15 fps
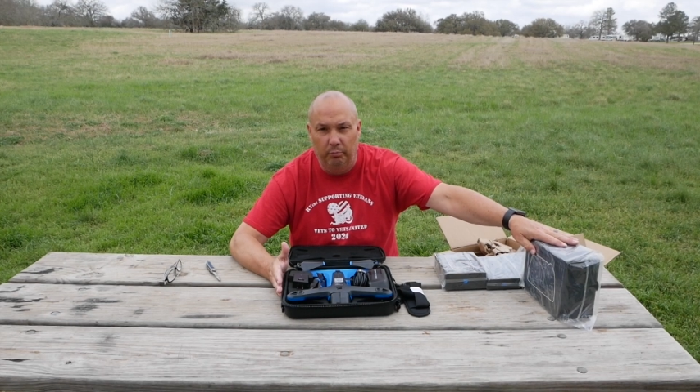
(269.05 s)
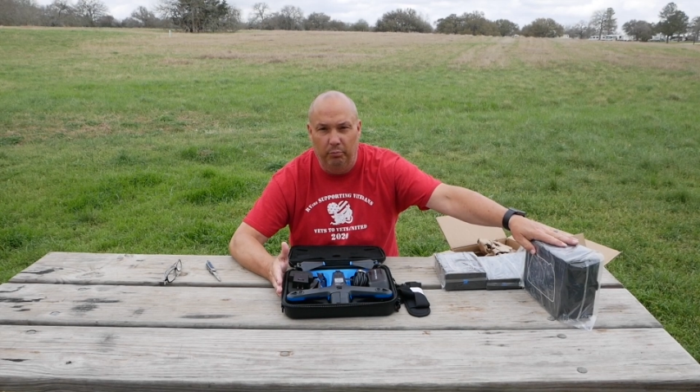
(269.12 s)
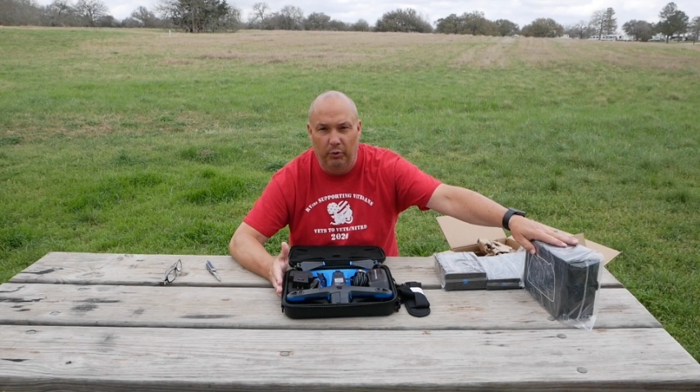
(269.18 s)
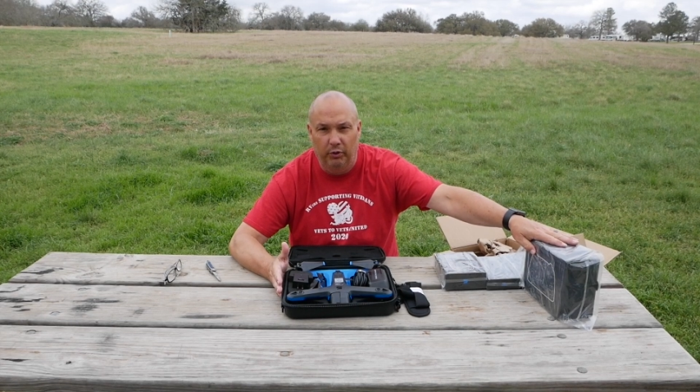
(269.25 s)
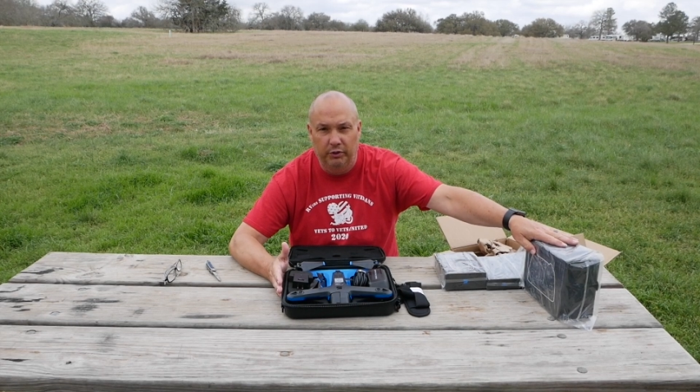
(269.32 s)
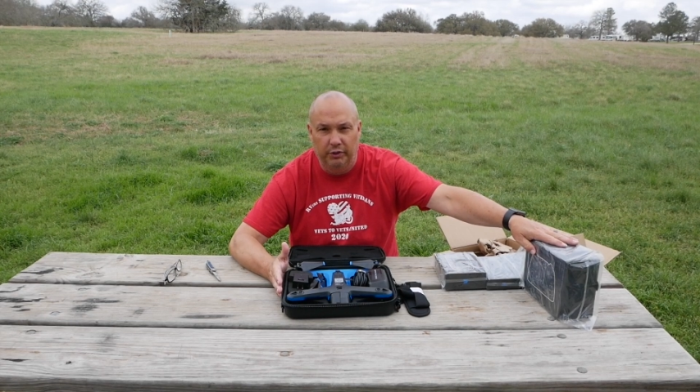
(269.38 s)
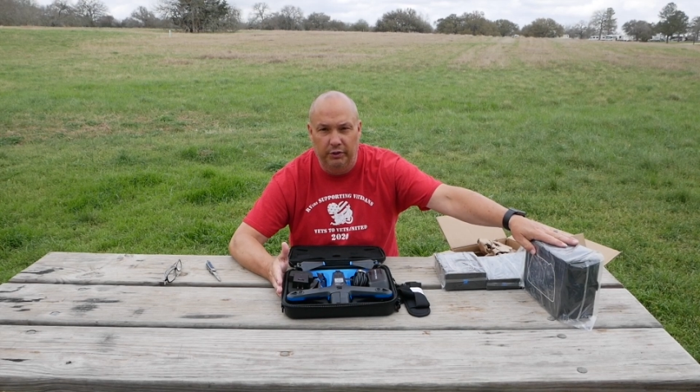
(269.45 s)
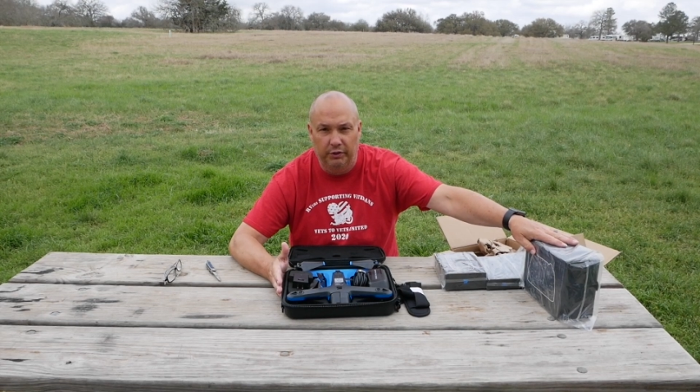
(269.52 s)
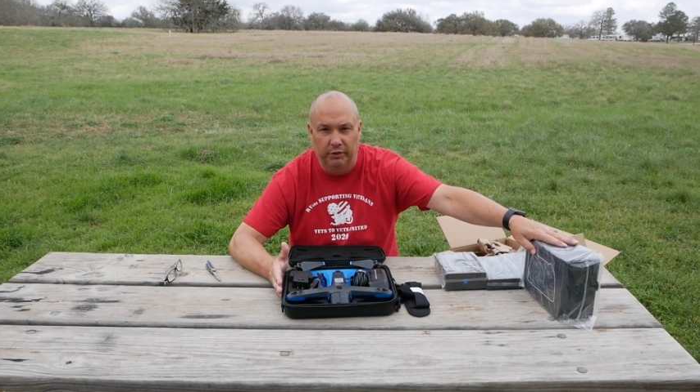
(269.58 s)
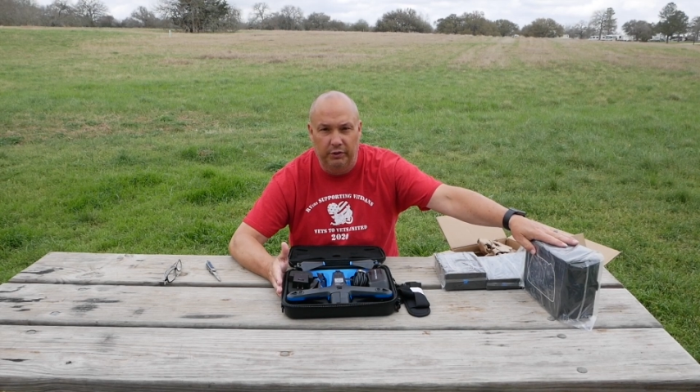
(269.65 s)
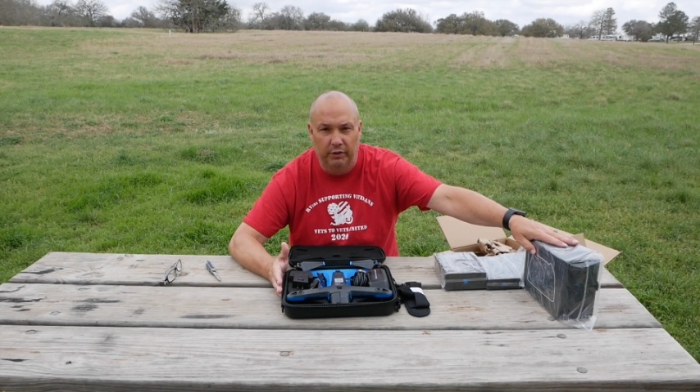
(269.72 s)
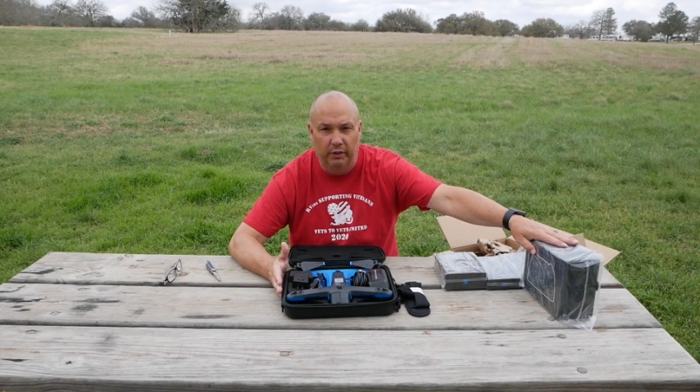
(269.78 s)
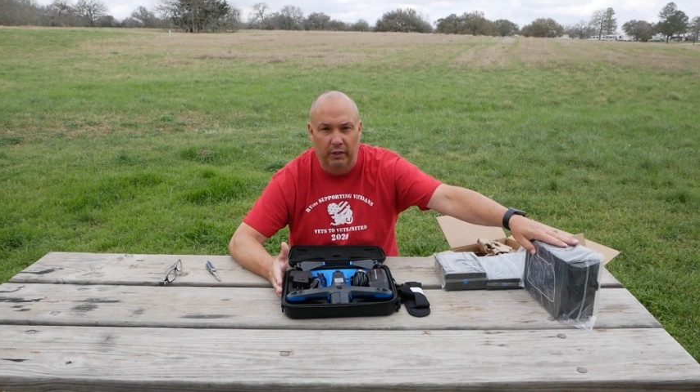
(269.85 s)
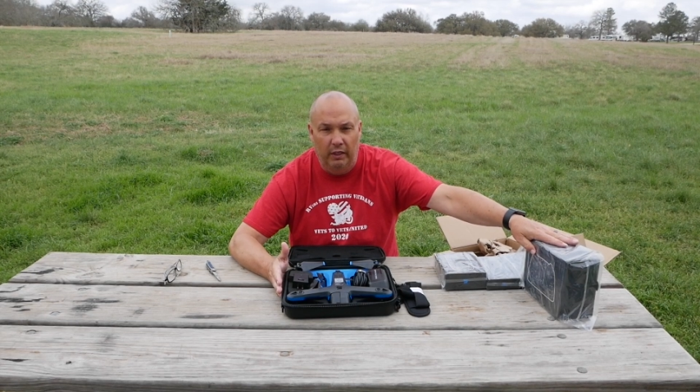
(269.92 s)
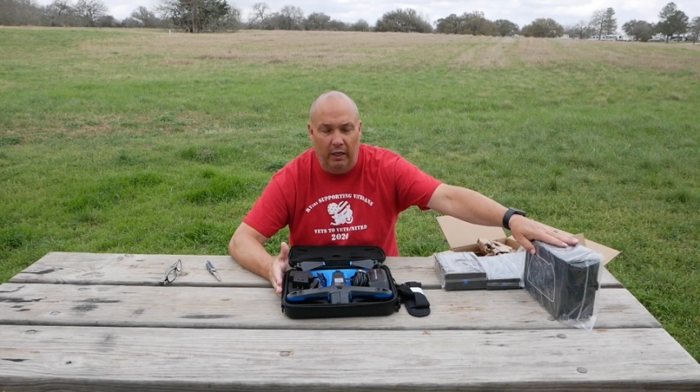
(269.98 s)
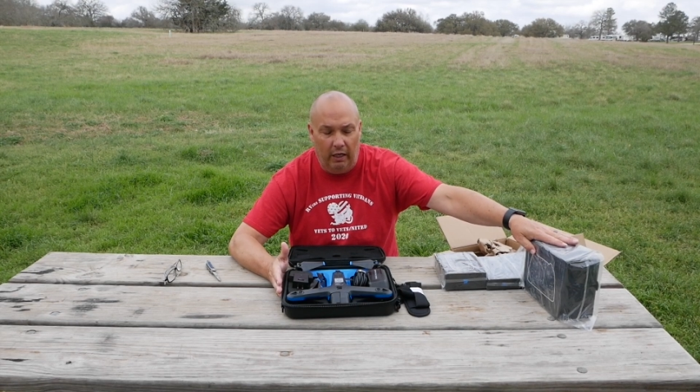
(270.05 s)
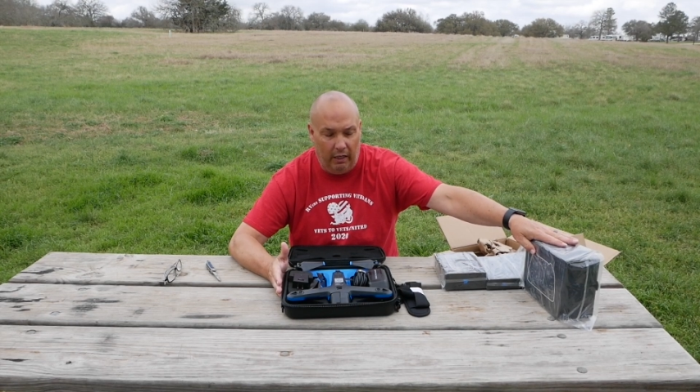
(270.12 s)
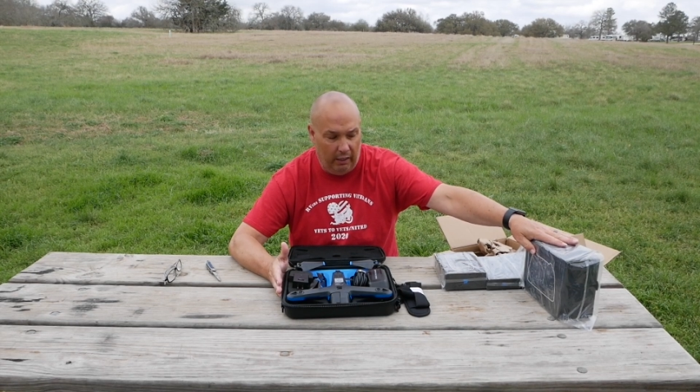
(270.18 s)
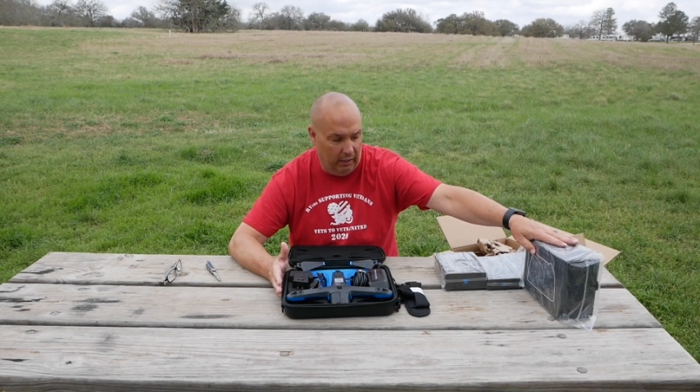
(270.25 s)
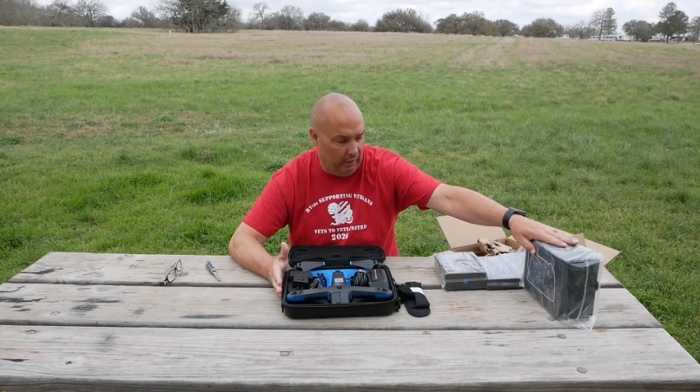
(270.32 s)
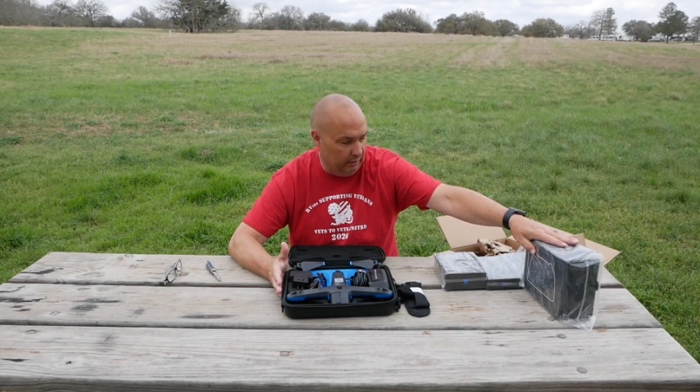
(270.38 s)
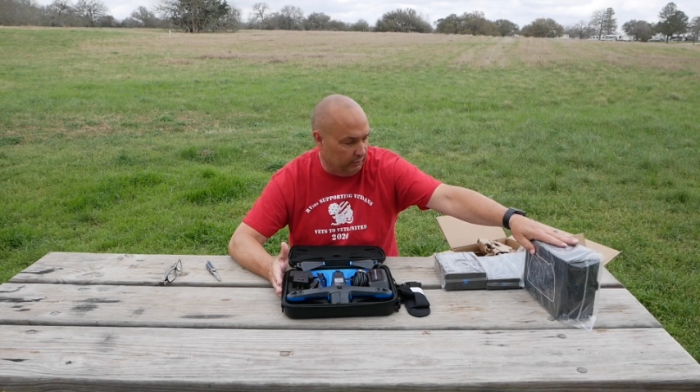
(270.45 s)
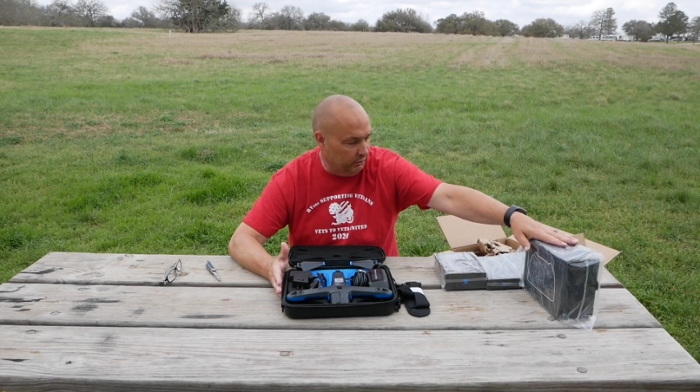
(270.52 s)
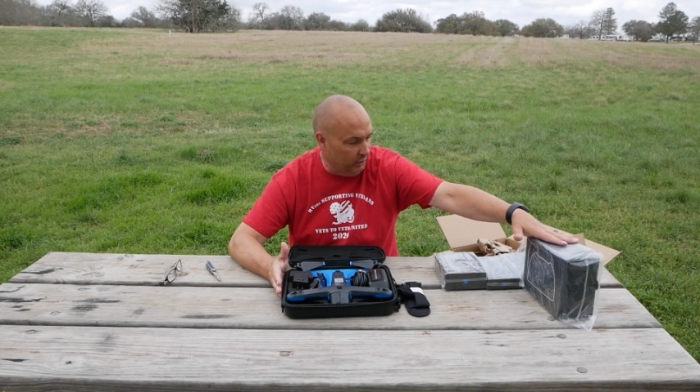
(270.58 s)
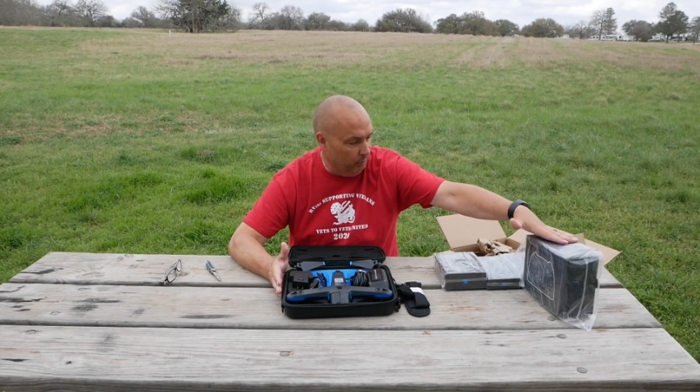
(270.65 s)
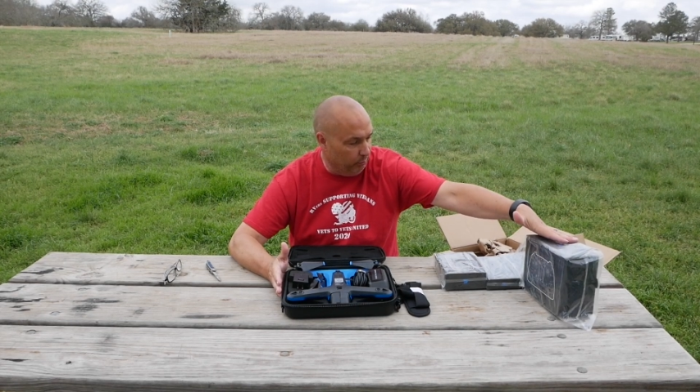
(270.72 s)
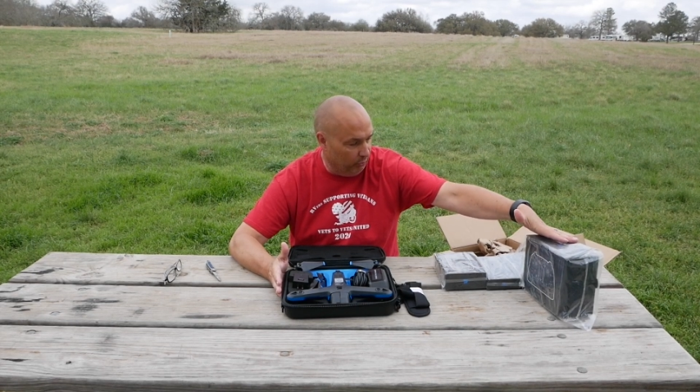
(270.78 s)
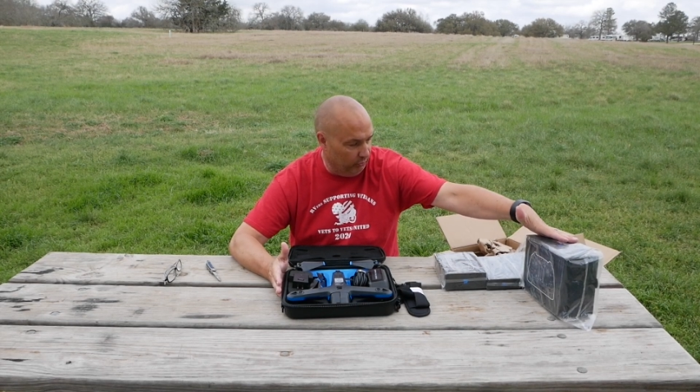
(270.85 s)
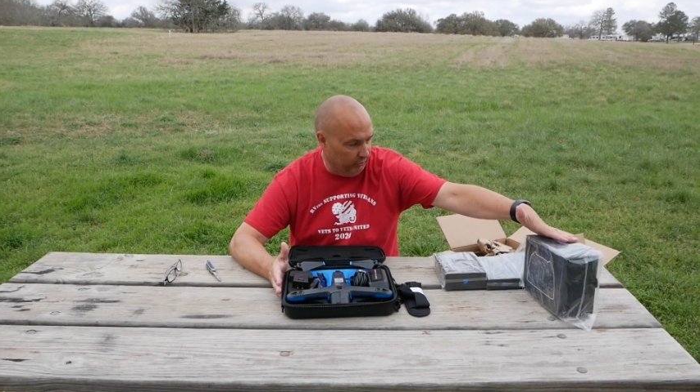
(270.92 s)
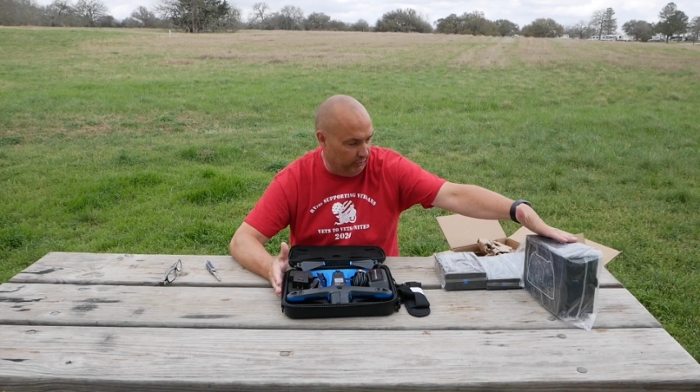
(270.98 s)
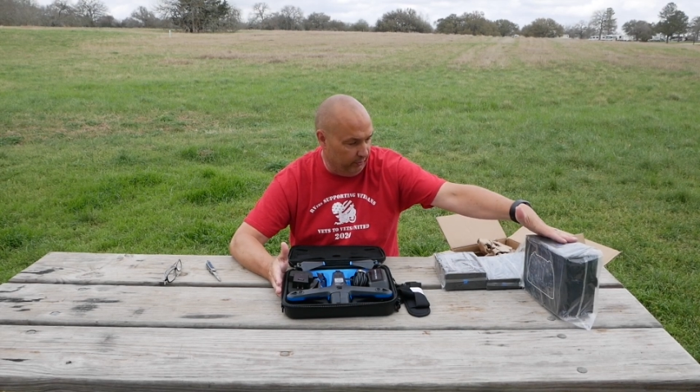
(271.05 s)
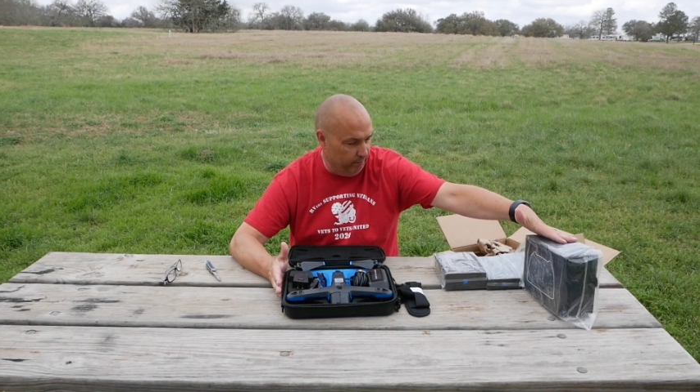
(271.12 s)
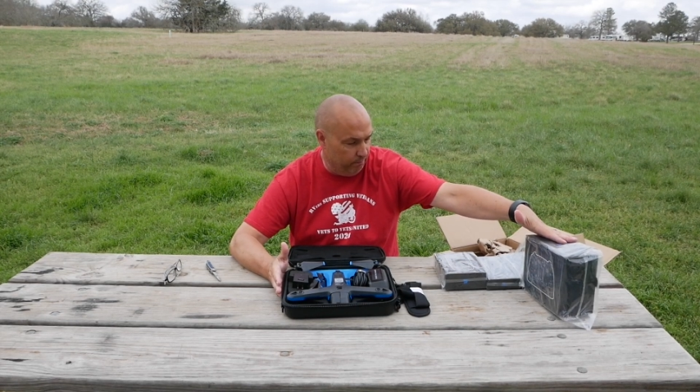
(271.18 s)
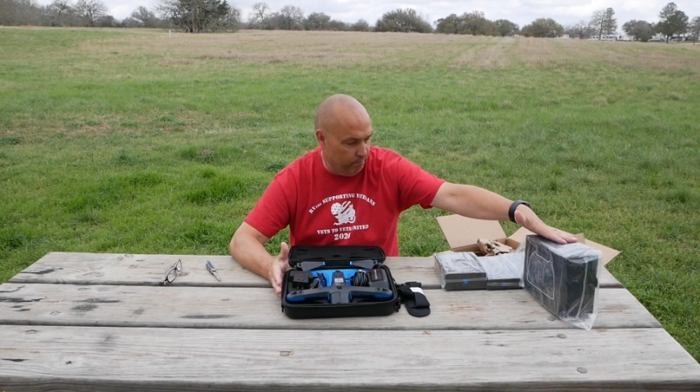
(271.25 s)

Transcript: purchased separately.